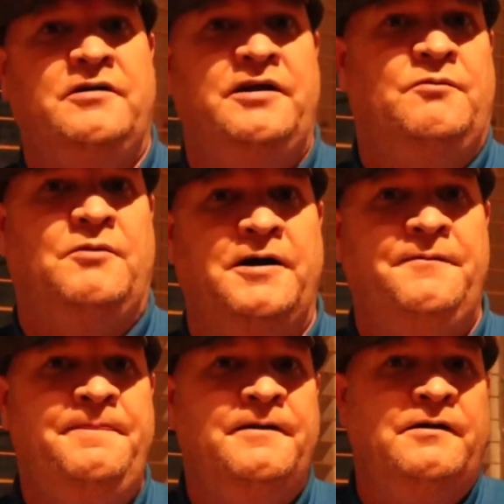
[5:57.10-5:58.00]
in a
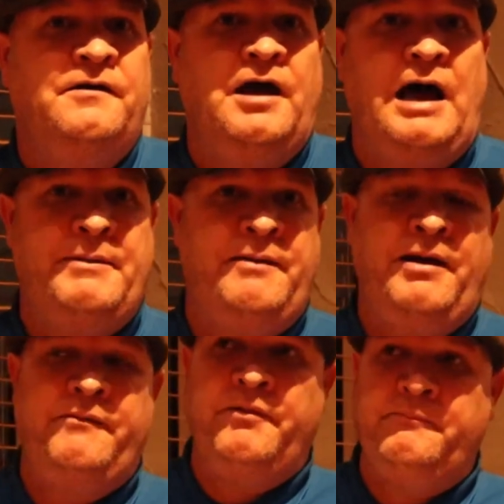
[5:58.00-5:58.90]
way. I mean,
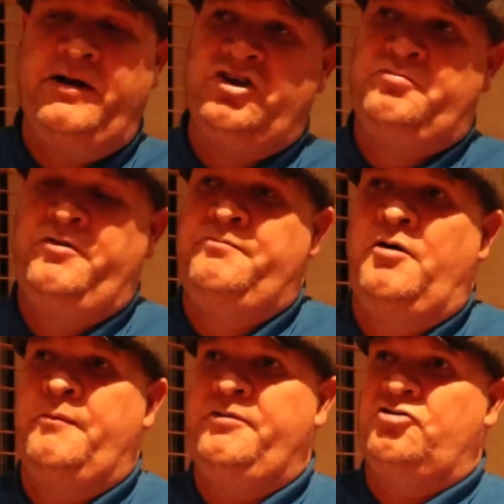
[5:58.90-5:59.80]
Matt Smith
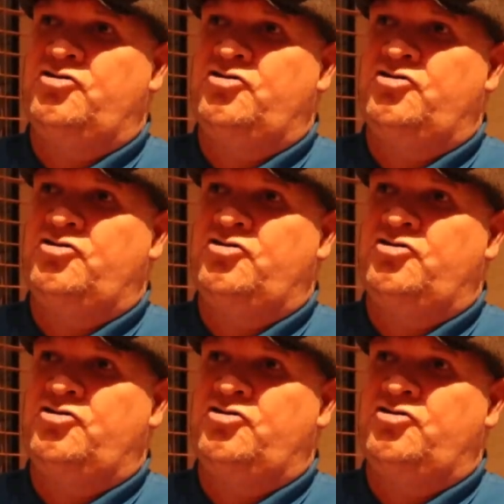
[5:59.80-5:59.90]
might have been